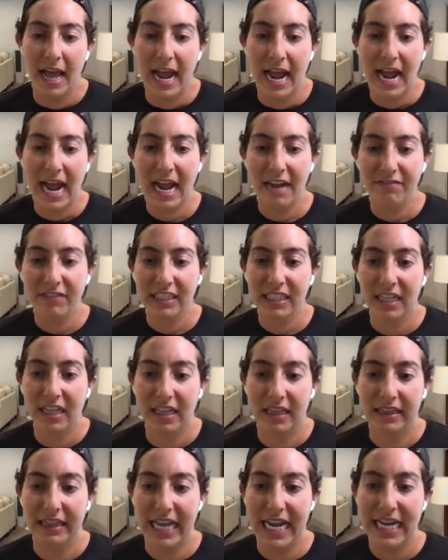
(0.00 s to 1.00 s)
Having
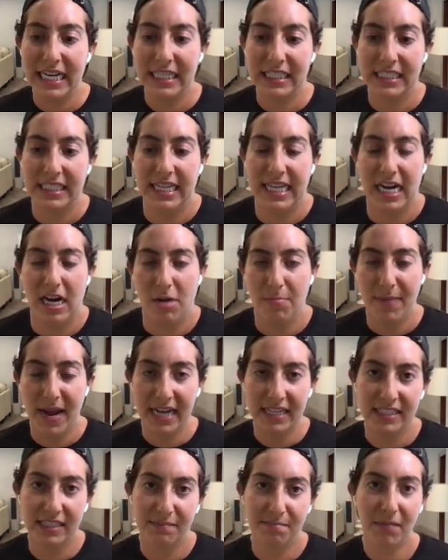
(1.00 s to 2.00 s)
latest there
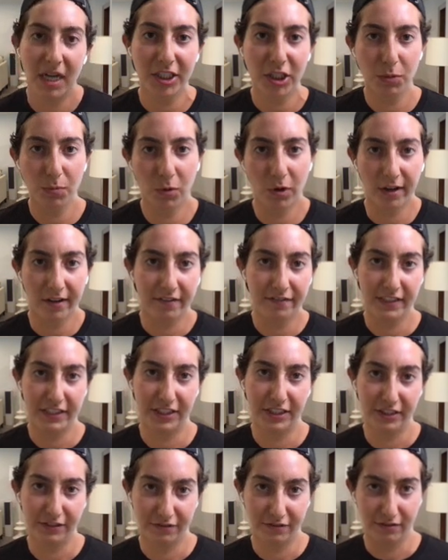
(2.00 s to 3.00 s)
makes it much more
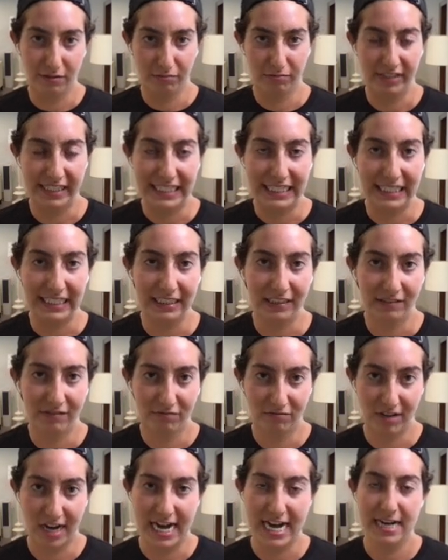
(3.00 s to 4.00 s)
efficient for reading,
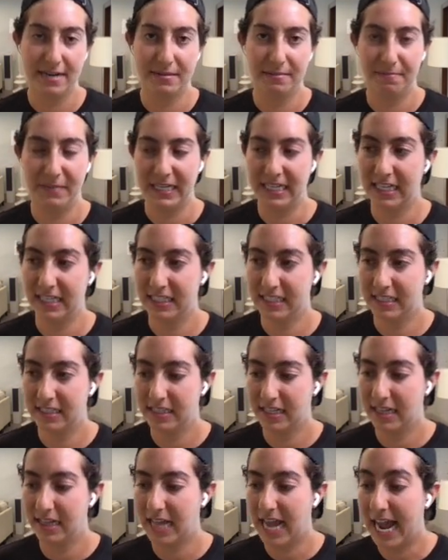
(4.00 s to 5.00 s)
right? Because
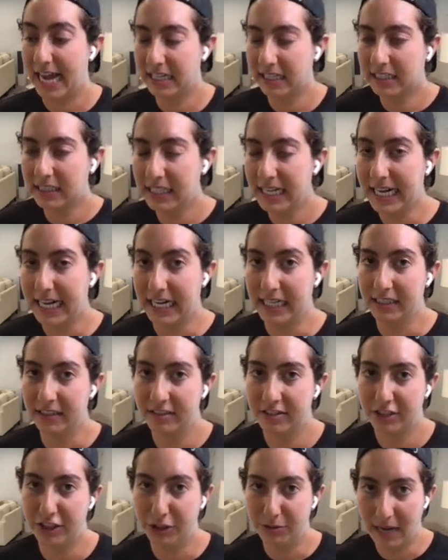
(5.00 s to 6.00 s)
at a
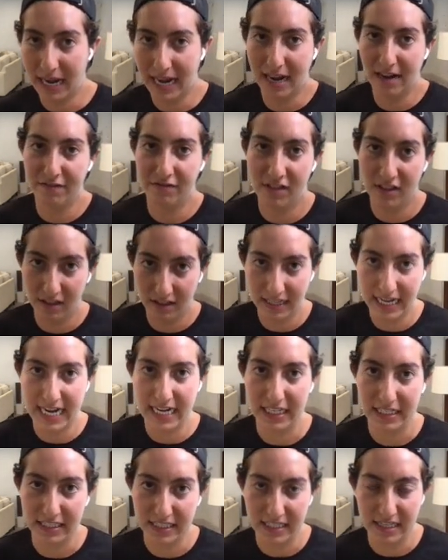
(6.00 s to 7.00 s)
glance, you have the
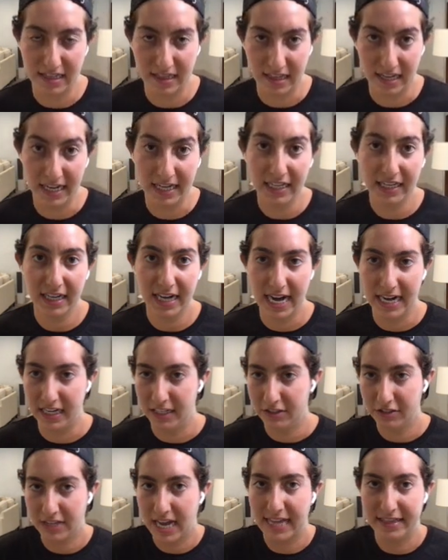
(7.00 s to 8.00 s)
latest thing and
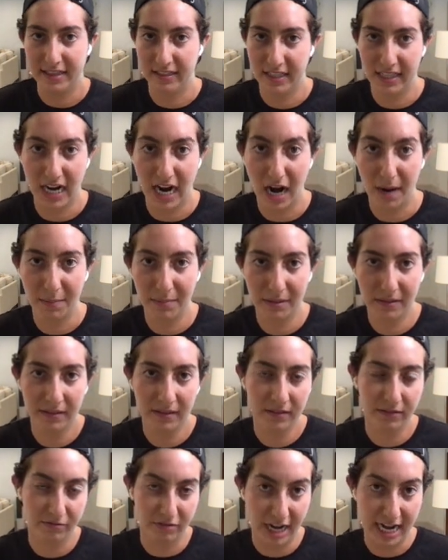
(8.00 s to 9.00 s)
it's at the top,
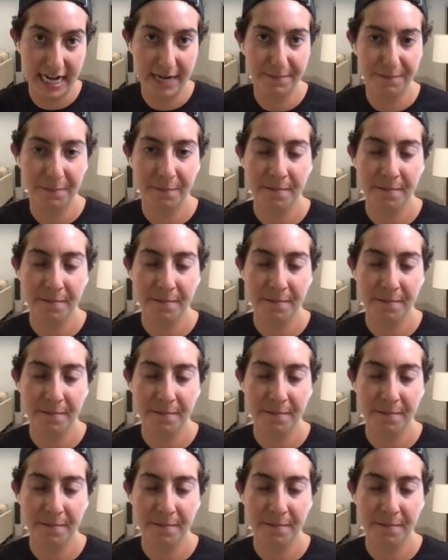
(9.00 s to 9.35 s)
right?